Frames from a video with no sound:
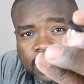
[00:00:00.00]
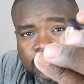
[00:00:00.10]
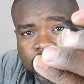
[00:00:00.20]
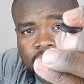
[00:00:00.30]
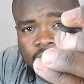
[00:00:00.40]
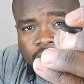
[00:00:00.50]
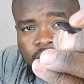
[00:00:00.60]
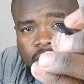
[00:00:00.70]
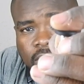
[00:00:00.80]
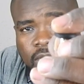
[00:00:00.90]
Has little
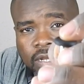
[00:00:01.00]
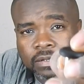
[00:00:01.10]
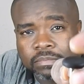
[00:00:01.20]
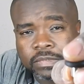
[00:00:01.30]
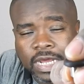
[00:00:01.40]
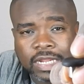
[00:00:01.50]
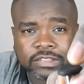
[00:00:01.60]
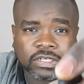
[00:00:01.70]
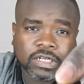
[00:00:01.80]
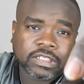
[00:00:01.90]

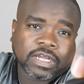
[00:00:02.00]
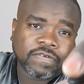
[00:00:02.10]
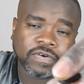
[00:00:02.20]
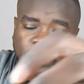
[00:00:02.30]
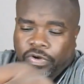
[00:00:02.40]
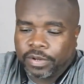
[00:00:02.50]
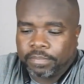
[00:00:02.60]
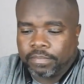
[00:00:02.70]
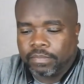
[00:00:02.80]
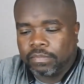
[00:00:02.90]
dots on it there for
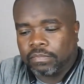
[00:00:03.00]
grip.